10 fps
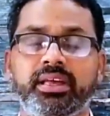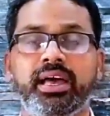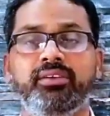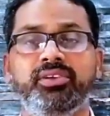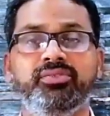
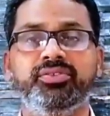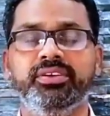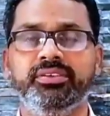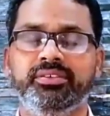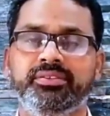they have
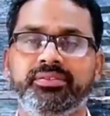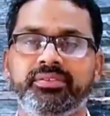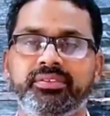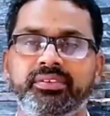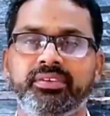different
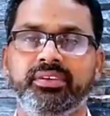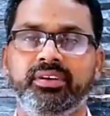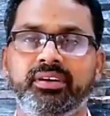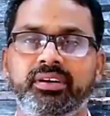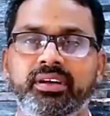
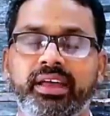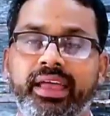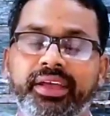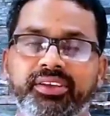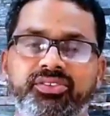
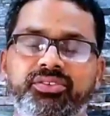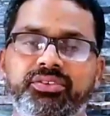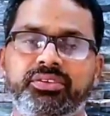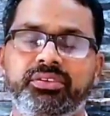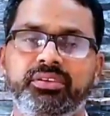
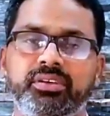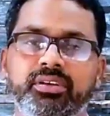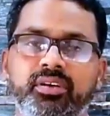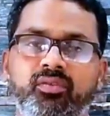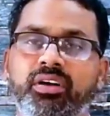age.
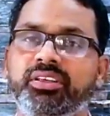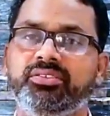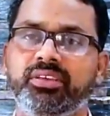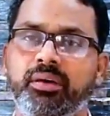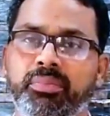One
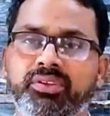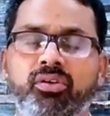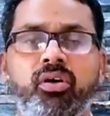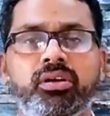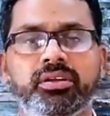is a
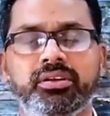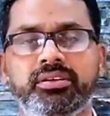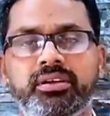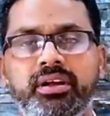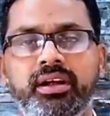bit
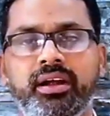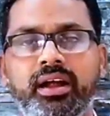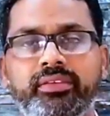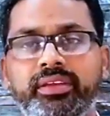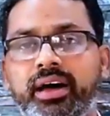older,
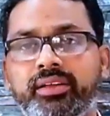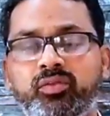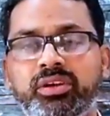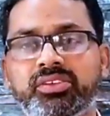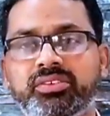and the
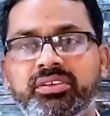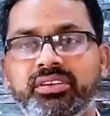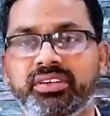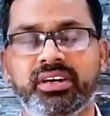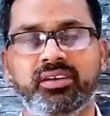other one is the